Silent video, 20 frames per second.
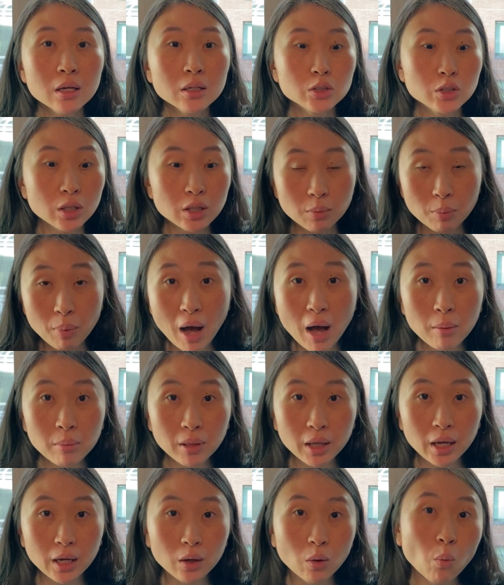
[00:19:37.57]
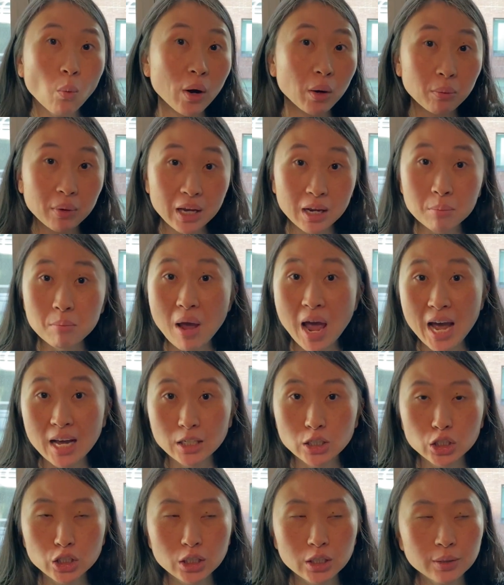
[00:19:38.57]
to the public where we had
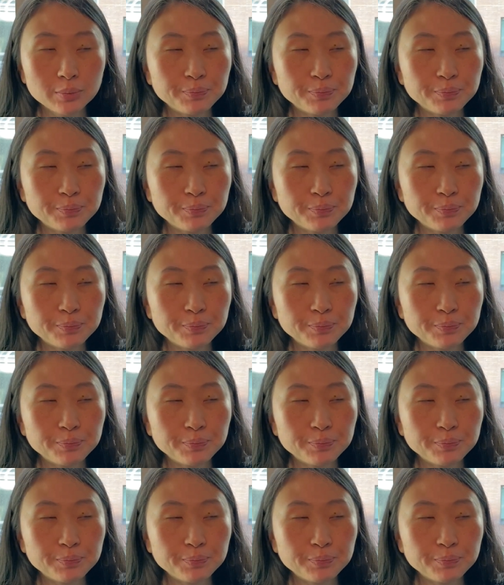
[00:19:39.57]
matched.